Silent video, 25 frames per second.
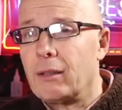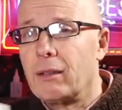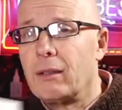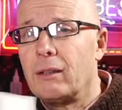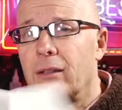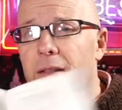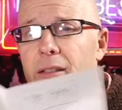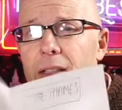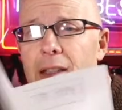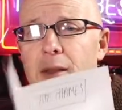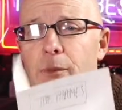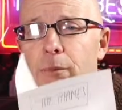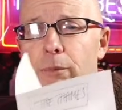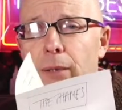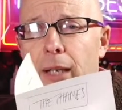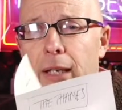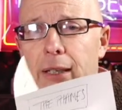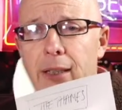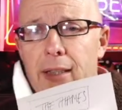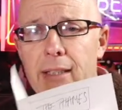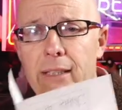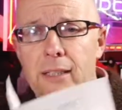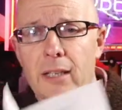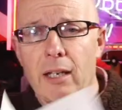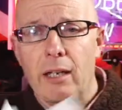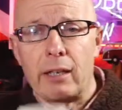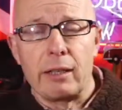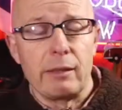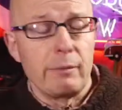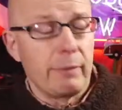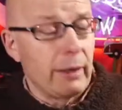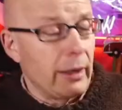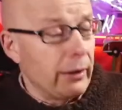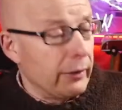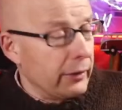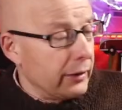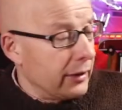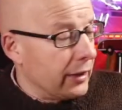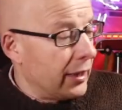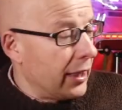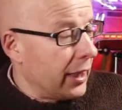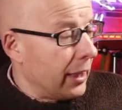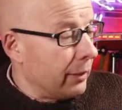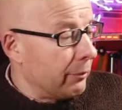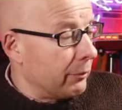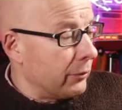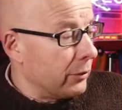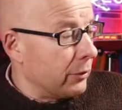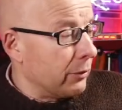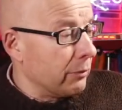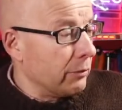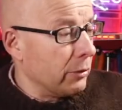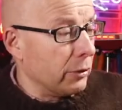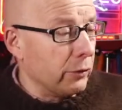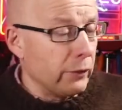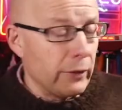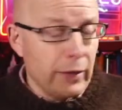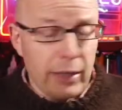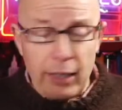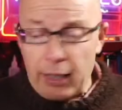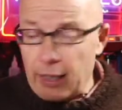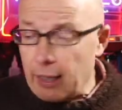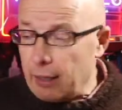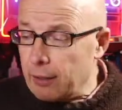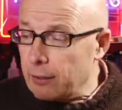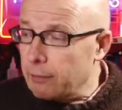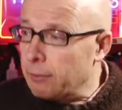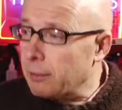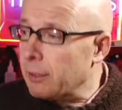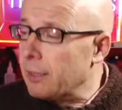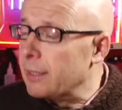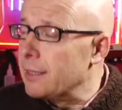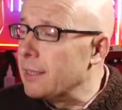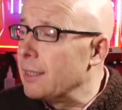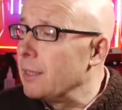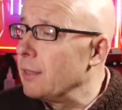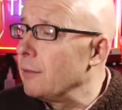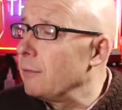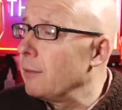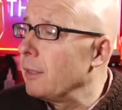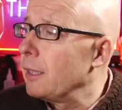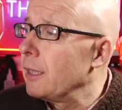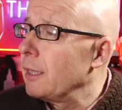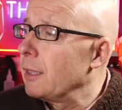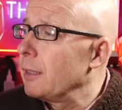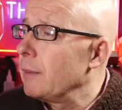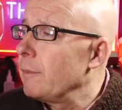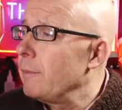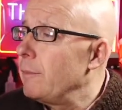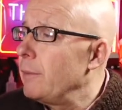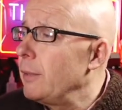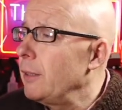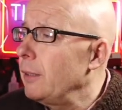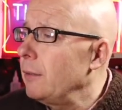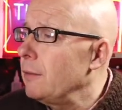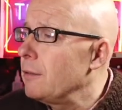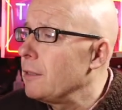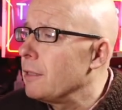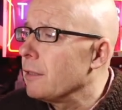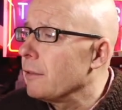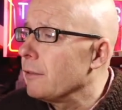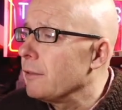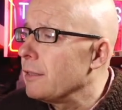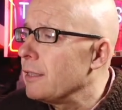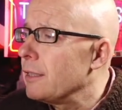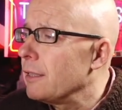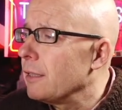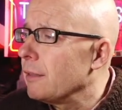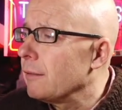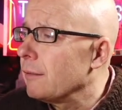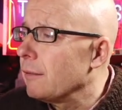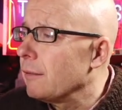This bloody sign about the Thames. We'll move that out of the way. It's in the way of the computer, isn't it?